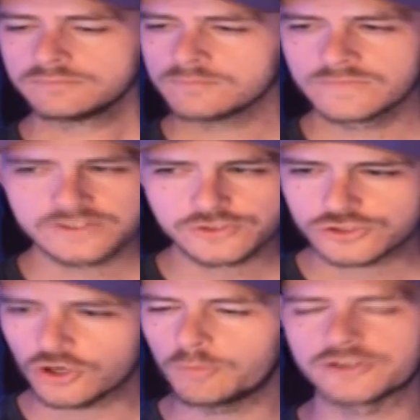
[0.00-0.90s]
it's
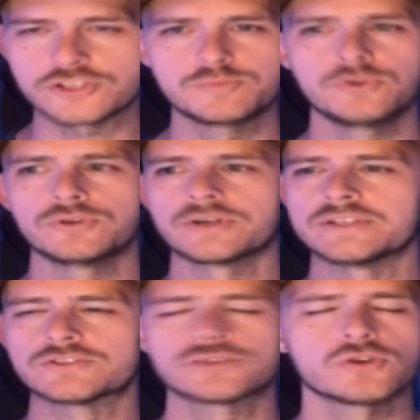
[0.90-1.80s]
so much smoother.
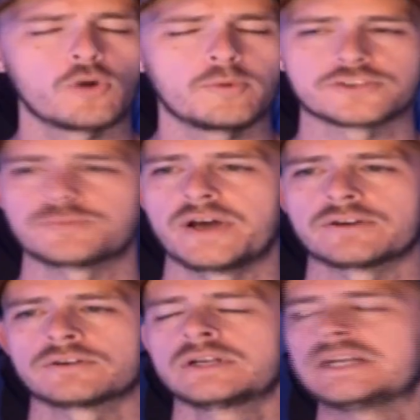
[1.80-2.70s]
It's so much
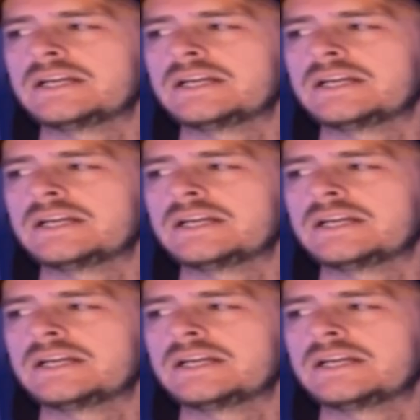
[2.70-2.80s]
better.